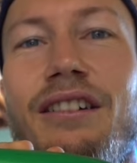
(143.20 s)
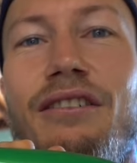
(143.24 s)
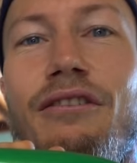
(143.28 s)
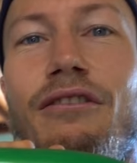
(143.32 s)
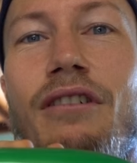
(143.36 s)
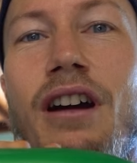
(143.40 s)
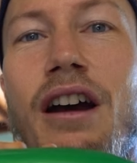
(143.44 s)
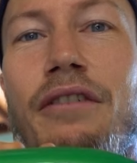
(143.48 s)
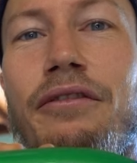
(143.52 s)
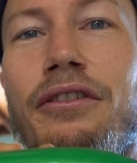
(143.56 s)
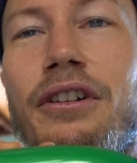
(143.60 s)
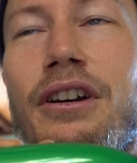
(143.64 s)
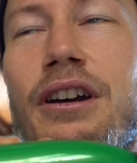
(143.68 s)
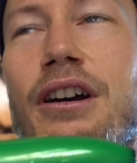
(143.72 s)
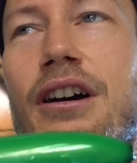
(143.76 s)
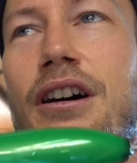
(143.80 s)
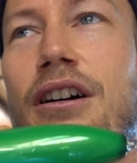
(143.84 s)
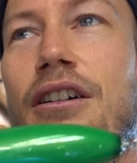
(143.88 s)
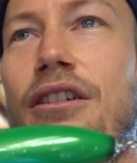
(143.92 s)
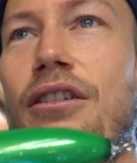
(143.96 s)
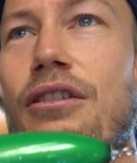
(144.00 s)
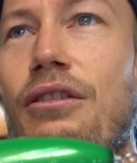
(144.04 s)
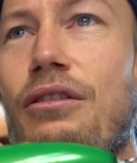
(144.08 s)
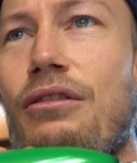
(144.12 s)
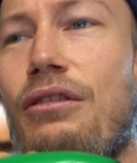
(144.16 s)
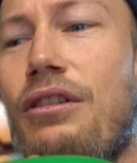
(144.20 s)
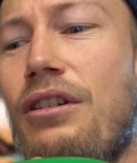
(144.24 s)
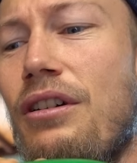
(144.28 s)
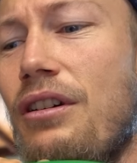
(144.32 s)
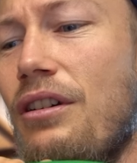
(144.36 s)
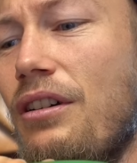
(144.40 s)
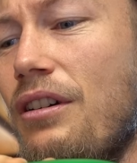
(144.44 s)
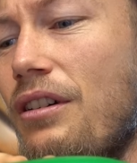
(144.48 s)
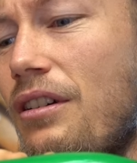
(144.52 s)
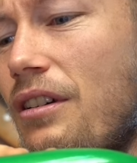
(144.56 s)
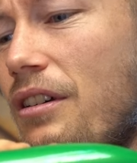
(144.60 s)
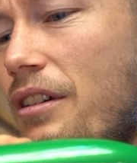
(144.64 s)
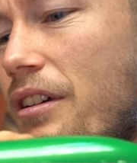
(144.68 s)
Raphael
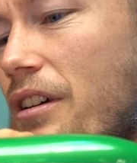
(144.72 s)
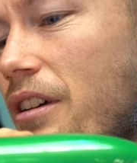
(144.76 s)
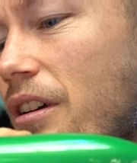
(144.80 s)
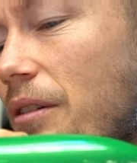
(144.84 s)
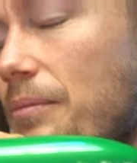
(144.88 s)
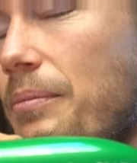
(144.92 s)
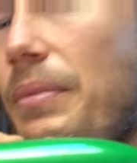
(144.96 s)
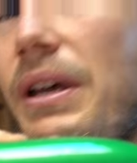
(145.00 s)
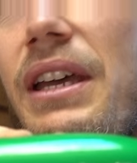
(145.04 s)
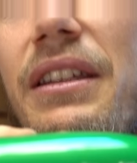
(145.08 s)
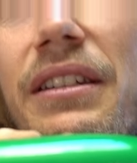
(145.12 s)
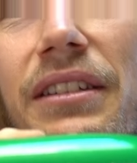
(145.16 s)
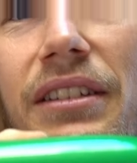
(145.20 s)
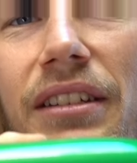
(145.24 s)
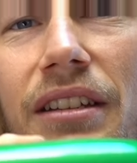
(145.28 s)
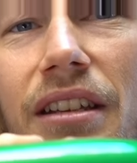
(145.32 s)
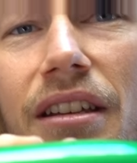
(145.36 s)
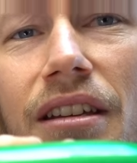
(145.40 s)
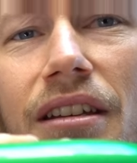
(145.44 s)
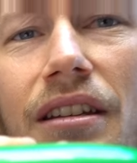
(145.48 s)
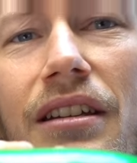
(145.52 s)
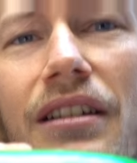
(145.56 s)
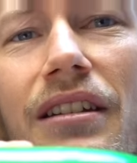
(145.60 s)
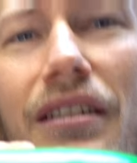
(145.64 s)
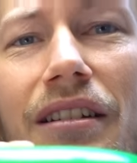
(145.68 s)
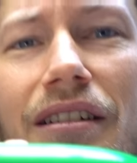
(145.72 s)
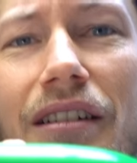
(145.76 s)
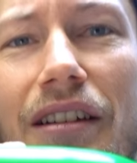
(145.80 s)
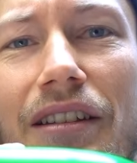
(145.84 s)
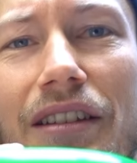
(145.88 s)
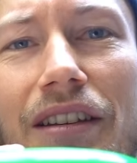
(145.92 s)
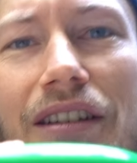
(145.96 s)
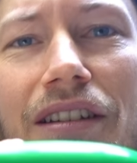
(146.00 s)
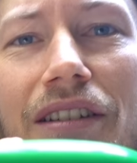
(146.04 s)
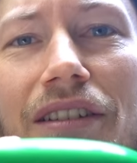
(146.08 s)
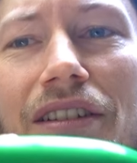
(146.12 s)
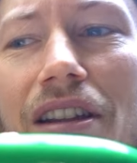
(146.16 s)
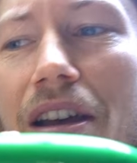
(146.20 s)
Kopensky, I
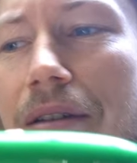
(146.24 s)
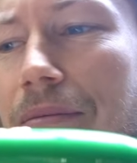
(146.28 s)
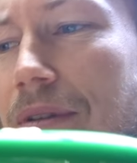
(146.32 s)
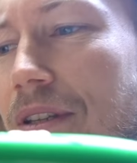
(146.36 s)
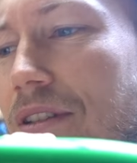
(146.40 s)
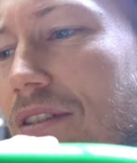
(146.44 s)
think his name